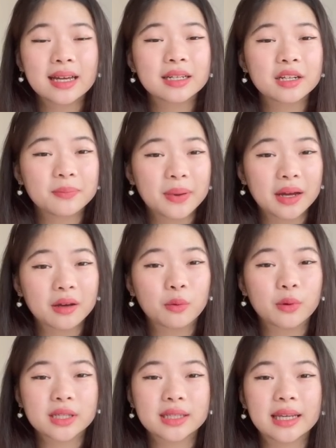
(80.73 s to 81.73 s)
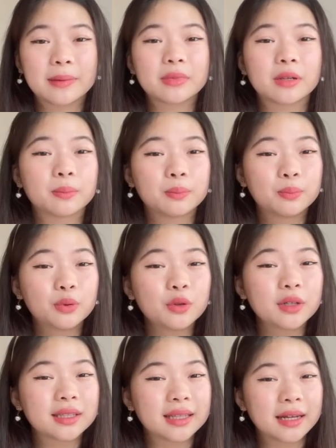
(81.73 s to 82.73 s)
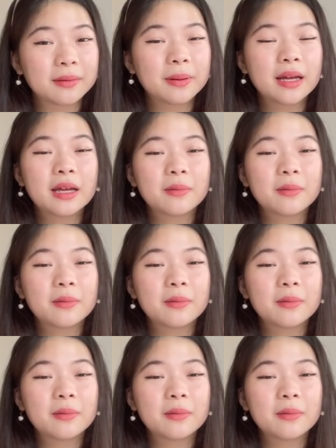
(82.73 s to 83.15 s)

The bank was named the Book Club